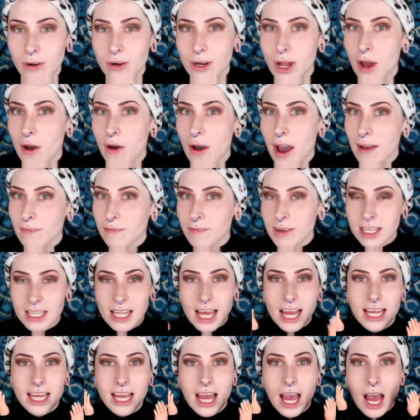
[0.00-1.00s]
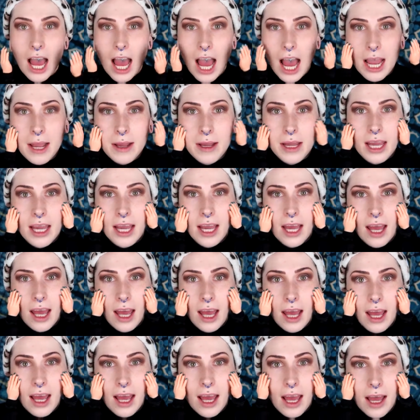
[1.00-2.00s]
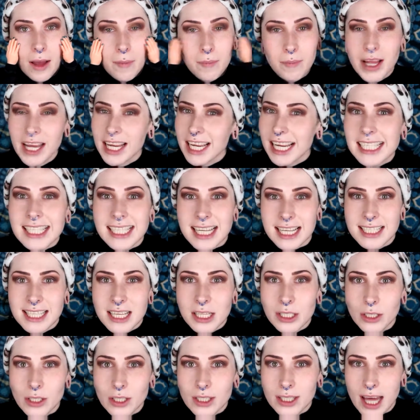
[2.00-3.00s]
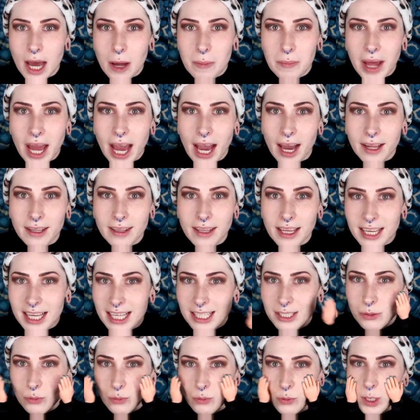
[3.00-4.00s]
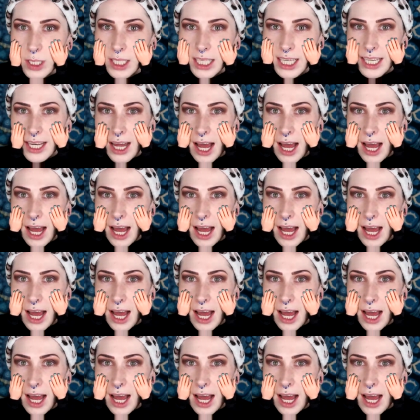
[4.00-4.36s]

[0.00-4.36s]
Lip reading: don't know, I feel like it doesn't look that bad. Like, it's really